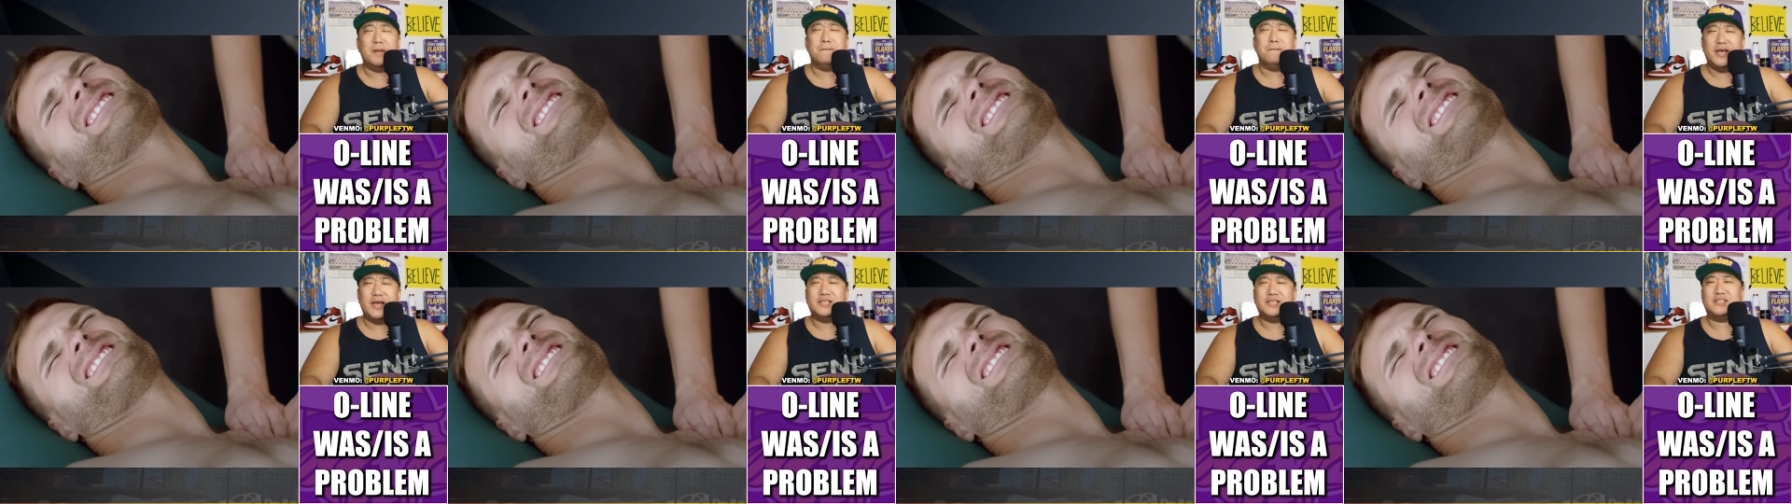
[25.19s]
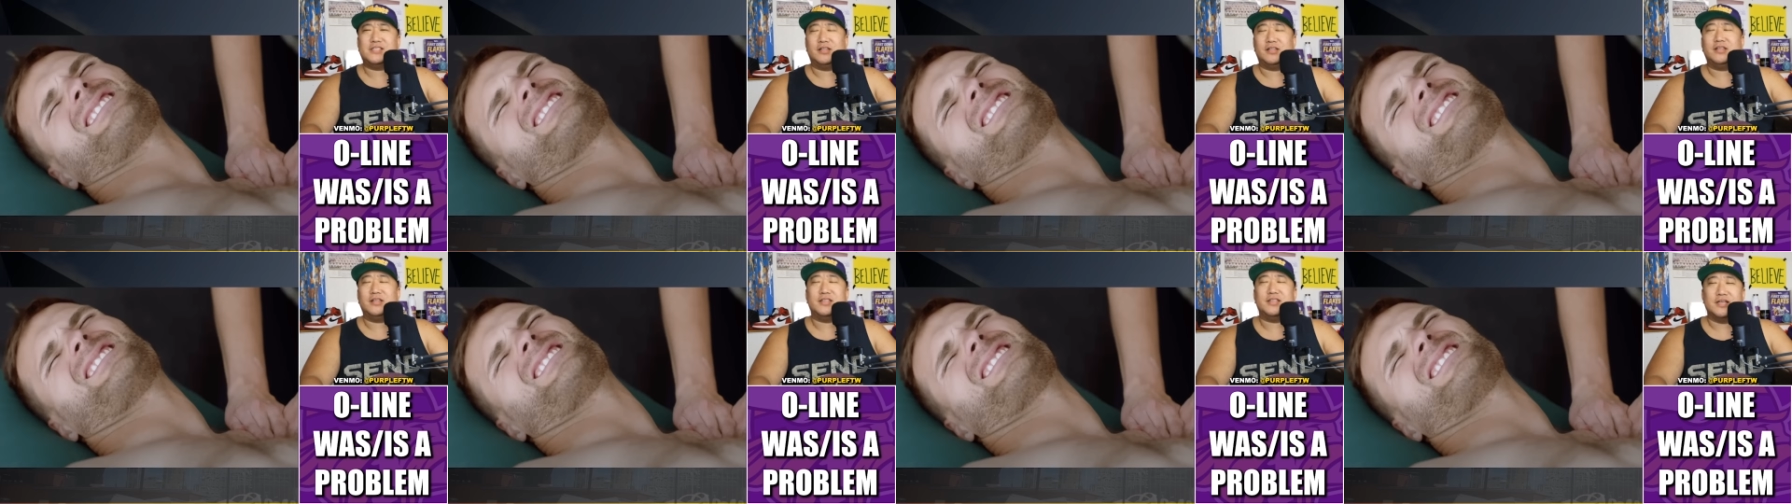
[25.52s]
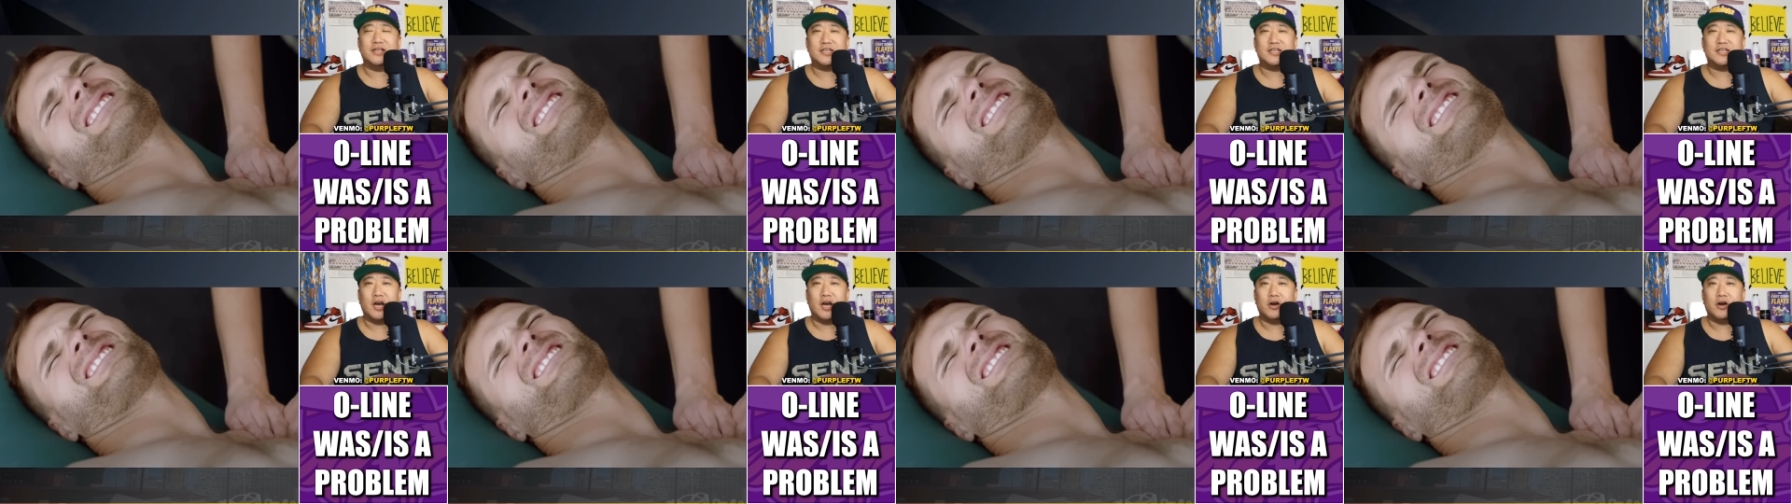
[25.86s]
basically the
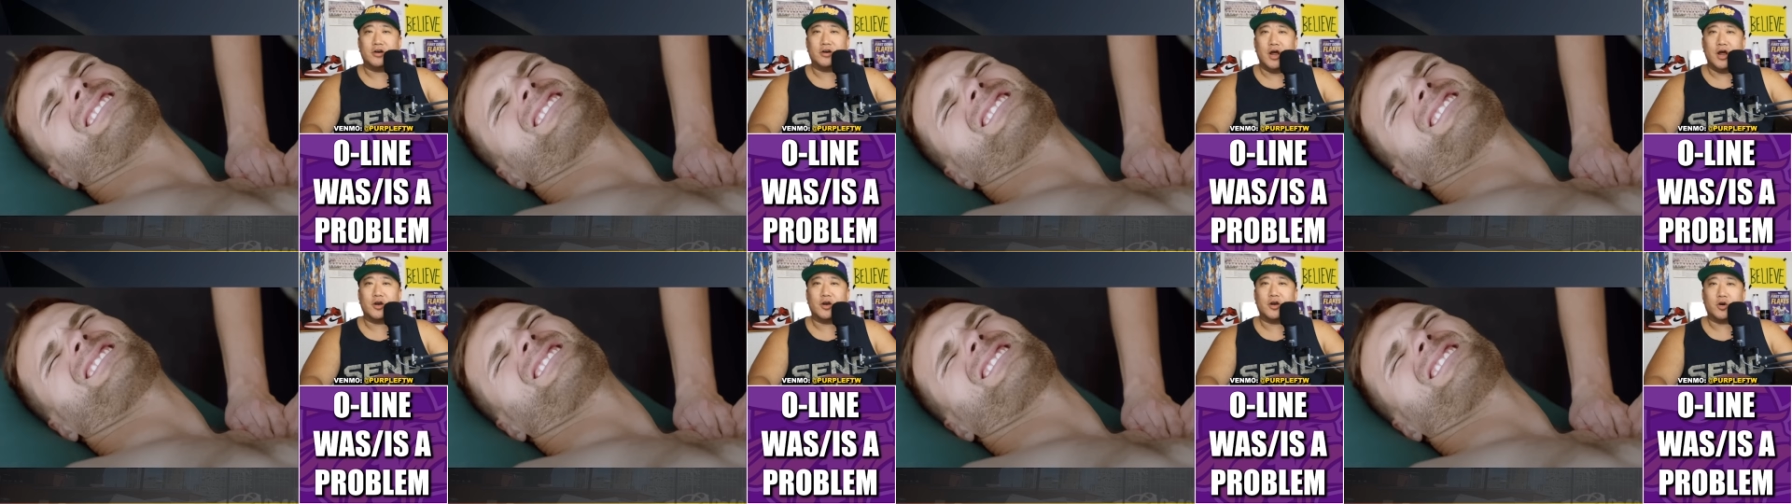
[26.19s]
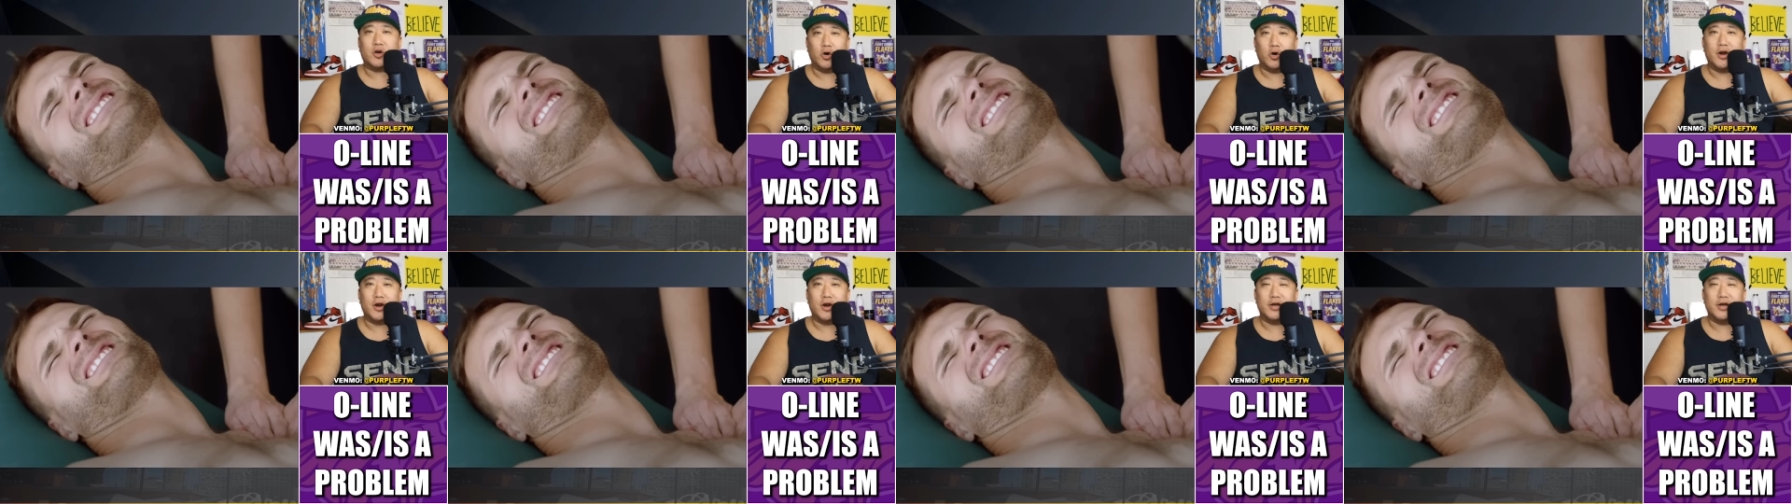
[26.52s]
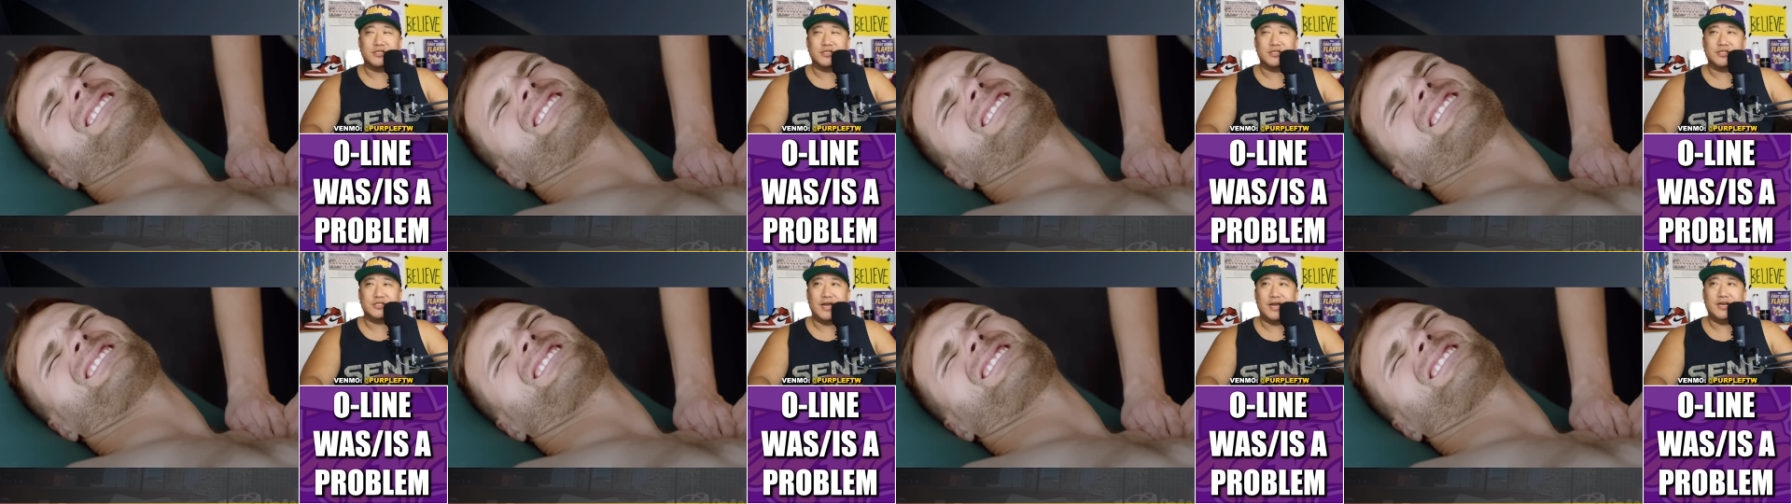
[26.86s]
entire uh, Kirk
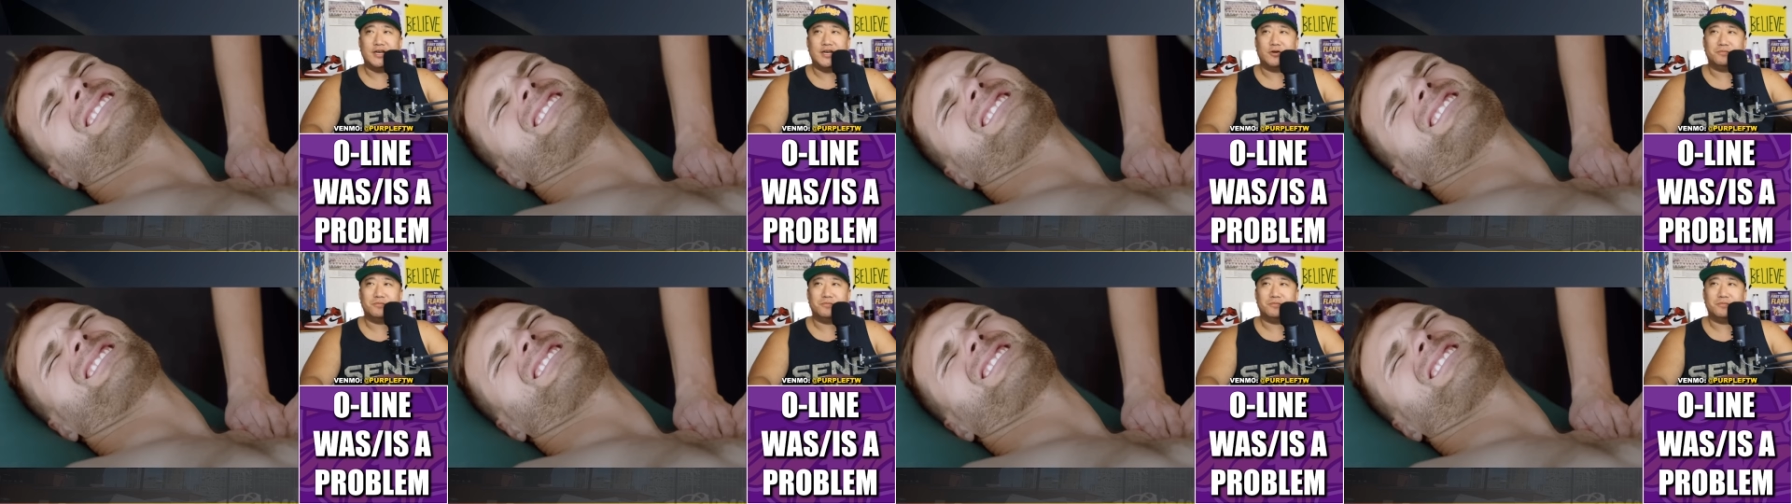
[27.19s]
Cousins tenure,